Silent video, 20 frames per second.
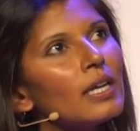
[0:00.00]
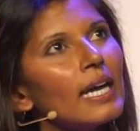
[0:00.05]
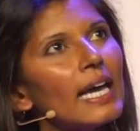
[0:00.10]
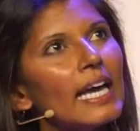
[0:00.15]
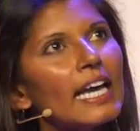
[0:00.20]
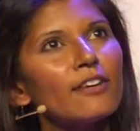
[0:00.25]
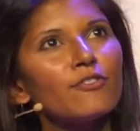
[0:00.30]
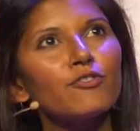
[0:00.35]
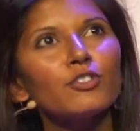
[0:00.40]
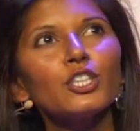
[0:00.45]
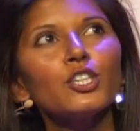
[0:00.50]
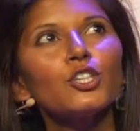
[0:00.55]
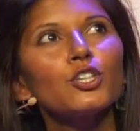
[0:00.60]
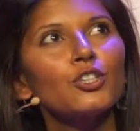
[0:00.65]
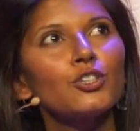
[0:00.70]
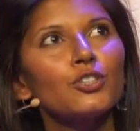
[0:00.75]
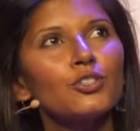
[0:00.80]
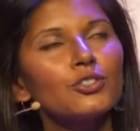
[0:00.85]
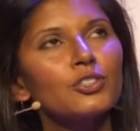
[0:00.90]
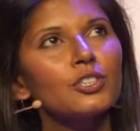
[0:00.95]
every
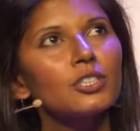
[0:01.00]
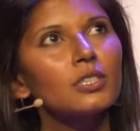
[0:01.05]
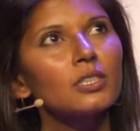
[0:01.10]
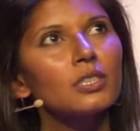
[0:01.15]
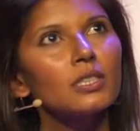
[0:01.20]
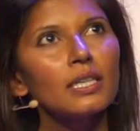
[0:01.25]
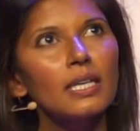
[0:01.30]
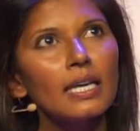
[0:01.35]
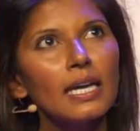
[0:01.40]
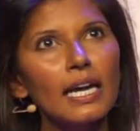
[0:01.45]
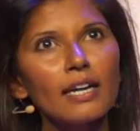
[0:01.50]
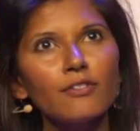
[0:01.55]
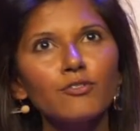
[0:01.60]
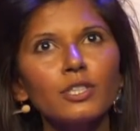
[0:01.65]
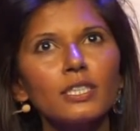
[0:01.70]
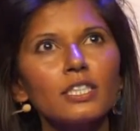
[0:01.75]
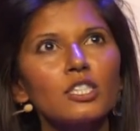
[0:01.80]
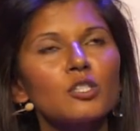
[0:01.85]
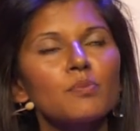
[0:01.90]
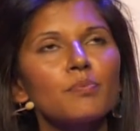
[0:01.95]
hurt, every
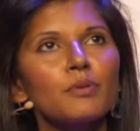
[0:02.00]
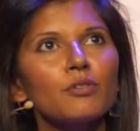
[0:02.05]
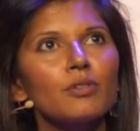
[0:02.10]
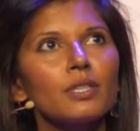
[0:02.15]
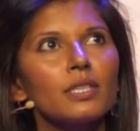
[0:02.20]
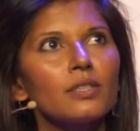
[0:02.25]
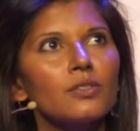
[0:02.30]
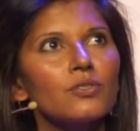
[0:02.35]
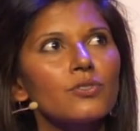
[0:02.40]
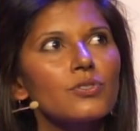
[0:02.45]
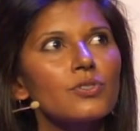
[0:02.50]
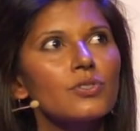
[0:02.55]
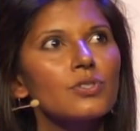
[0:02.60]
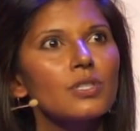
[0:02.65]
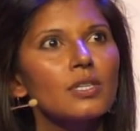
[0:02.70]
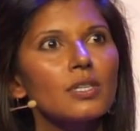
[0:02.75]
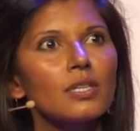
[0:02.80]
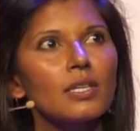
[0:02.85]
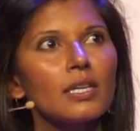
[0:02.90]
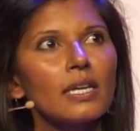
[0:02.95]
experience,
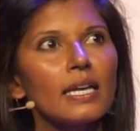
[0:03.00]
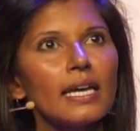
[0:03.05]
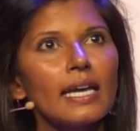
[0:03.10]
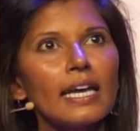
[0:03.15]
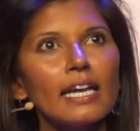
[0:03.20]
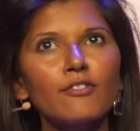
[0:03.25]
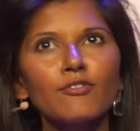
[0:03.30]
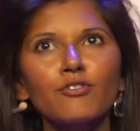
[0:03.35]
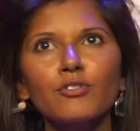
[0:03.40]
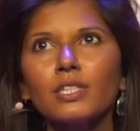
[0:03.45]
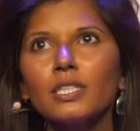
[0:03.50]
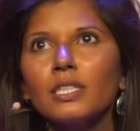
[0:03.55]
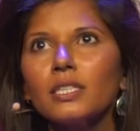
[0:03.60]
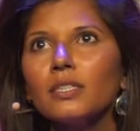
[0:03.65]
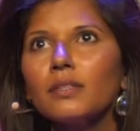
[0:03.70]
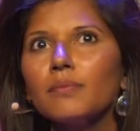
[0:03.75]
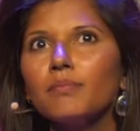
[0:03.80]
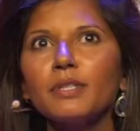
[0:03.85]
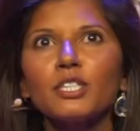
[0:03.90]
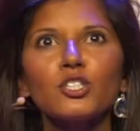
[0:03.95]

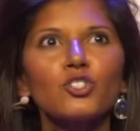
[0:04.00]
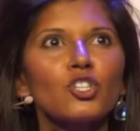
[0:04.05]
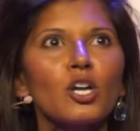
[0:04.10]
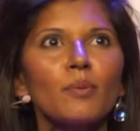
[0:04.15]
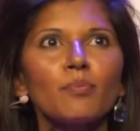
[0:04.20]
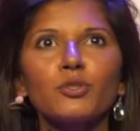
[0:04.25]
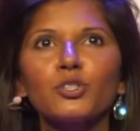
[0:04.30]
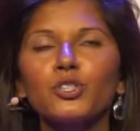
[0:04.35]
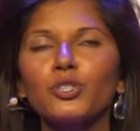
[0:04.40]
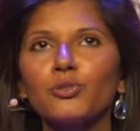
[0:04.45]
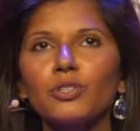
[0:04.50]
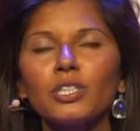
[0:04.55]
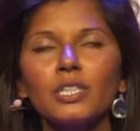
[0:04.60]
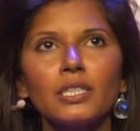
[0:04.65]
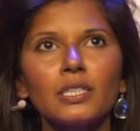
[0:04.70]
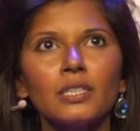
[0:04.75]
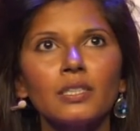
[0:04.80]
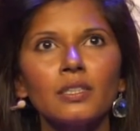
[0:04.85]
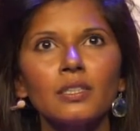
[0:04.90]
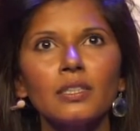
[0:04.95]
every missed
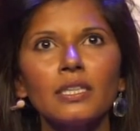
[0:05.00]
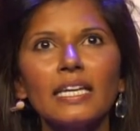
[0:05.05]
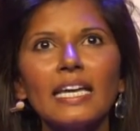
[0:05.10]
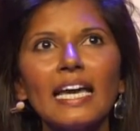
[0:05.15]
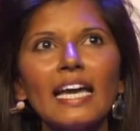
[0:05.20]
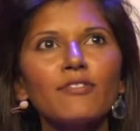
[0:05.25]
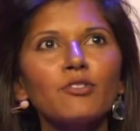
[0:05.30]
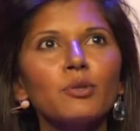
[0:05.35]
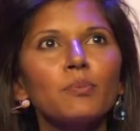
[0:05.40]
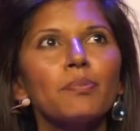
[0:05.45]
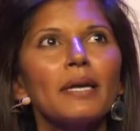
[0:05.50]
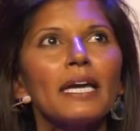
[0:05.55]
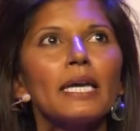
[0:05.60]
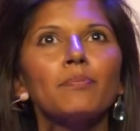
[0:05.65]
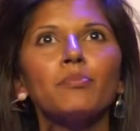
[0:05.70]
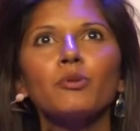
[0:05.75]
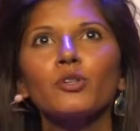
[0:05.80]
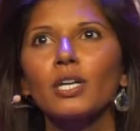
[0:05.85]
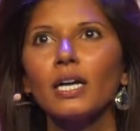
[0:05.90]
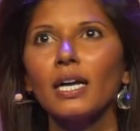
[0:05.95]
opportunity, every
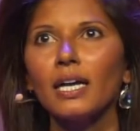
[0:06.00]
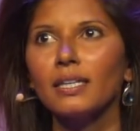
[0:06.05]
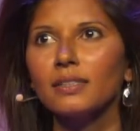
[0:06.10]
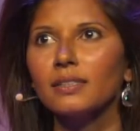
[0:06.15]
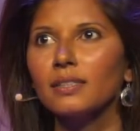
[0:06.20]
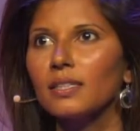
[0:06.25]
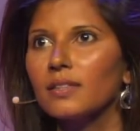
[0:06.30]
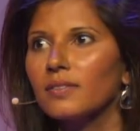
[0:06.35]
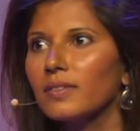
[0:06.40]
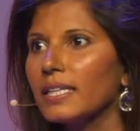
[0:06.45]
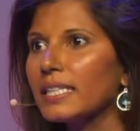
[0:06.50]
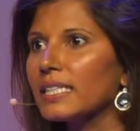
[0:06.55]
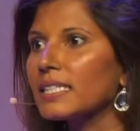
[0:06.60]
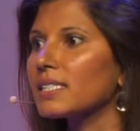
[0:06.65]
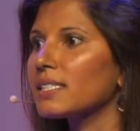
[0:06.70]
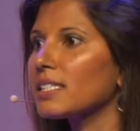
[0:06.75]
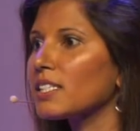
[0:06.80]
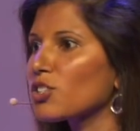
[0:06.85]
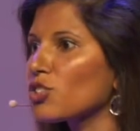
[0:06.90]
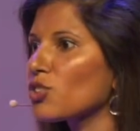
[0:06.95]
paper cut that
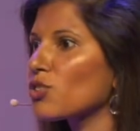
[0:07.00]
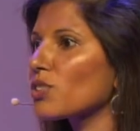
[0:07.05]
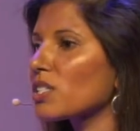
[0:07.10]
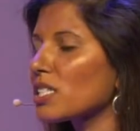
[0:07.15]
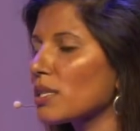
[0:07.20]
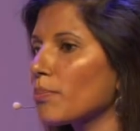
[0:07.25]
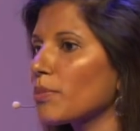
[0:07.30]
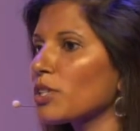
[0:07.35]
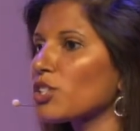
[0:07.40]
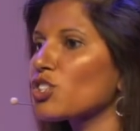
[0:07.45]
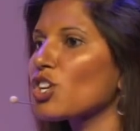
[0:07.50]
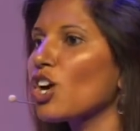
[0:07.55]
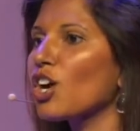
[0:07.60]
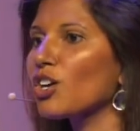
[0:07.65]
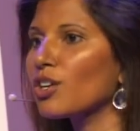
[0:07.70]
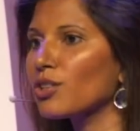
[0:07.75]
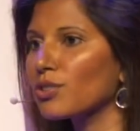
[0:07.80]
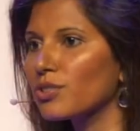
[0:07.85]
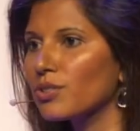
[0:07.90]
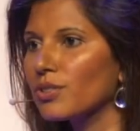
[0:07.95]
exists on someone's
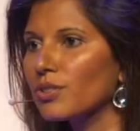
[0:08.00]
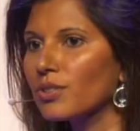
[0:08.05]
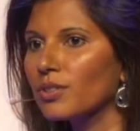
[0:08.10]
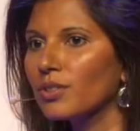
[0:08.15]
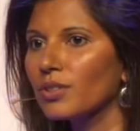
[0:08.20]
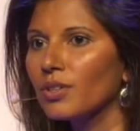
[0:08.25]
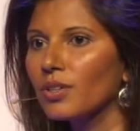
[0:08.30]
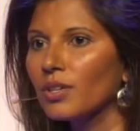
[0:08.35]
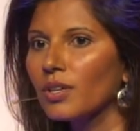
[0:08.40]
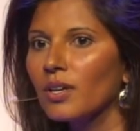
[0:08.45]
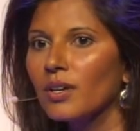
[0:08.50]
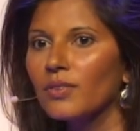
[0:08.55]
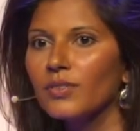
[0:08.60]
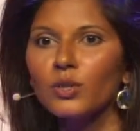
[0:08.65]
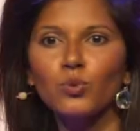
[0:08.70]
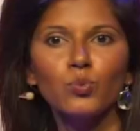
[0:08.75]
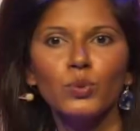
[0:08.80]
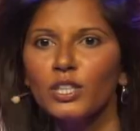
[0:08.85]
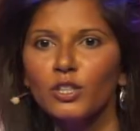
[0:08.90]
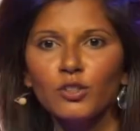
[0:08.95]
heart, then
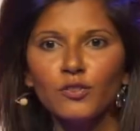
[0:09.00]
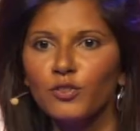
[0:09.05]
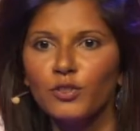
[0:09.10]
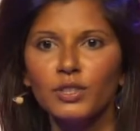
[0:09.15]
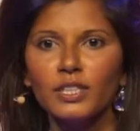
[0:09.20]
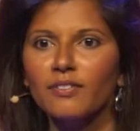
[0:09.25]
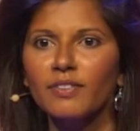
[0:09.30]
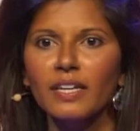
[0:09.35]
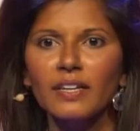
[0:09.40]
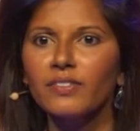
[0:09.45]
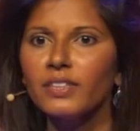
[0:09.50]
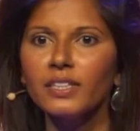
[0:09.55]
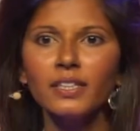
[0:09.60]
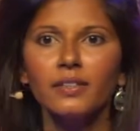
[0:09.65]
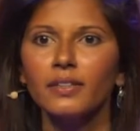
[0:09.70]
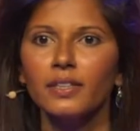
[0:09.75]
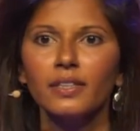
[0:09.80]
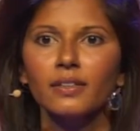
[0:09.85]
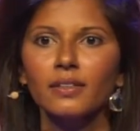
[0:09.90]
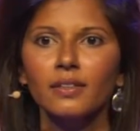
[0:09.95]
we could forgive
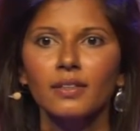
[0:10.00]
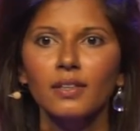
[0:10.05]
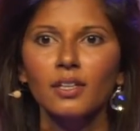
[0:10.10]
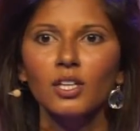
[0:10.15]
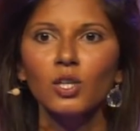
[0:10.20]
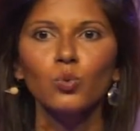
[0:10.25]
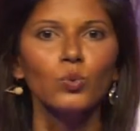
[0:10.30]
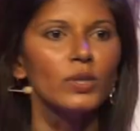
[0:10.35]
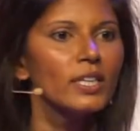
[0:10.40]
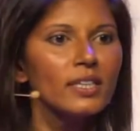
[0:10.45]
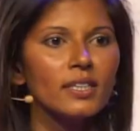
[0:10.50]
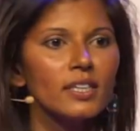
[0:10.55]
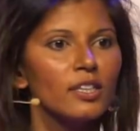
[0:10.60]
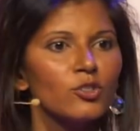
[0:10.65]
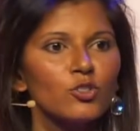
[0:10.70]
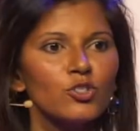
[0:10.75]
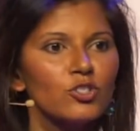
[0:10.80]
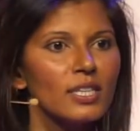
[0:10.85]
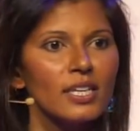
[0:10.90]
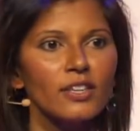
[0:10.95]
everything. We can
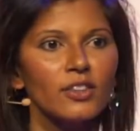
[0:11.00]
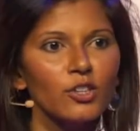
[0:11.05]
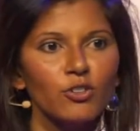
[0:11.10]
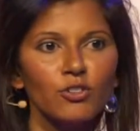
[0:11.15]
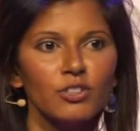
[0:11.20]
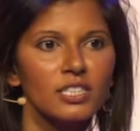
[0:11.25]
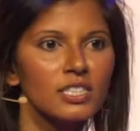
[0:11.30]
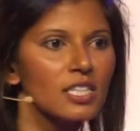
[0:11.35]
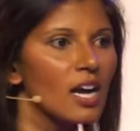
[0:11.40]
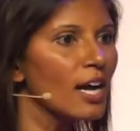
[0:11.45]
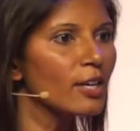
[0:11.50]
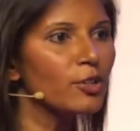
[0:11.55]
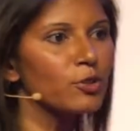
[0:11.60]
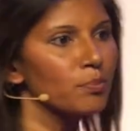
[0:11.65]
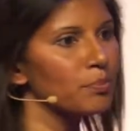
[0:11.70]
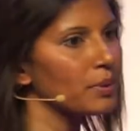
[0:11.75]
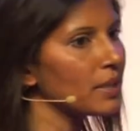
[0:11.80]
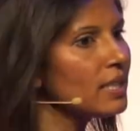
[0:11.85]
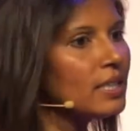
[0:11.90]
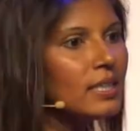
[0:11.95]
understand their entire
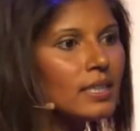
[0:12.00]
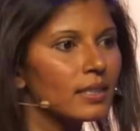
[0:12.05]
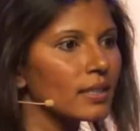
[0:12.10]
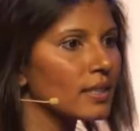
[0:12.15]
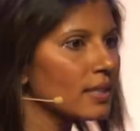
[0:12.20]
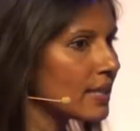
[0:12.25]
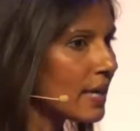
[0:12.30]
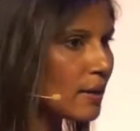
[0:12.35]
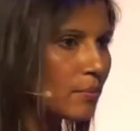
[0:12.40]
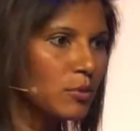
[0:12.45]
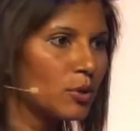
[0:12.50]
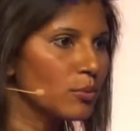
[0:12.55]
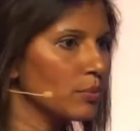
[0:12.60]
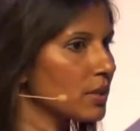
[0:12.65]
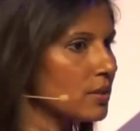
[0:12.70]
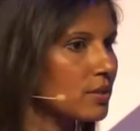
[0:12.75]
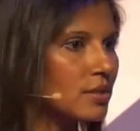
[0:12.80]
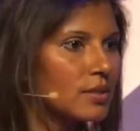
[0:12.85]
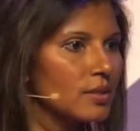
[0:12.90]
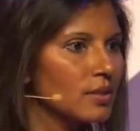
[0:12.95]
being in that
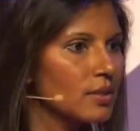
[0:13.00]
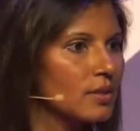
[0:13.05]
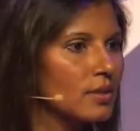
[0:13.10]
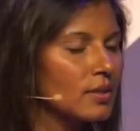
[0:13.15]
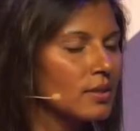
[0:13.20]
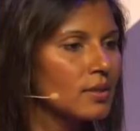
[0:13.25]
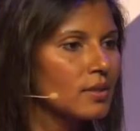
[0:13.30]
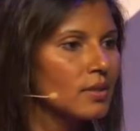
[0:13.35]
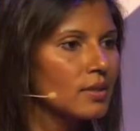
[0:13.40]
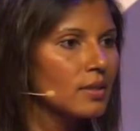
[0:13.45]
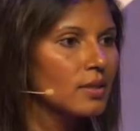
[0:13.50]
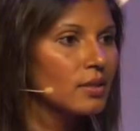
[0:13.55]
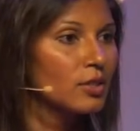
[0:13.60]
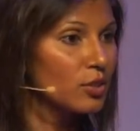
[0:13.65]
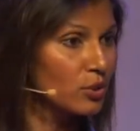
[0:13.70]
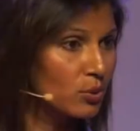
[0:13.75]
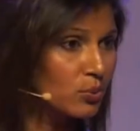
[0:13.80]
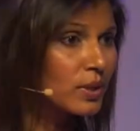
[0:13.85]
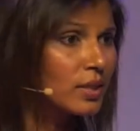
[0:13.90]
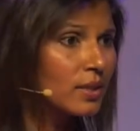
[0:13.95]
moment,
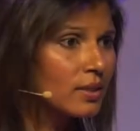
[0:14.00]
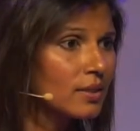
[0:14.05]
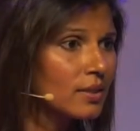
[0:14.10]
couldn't we?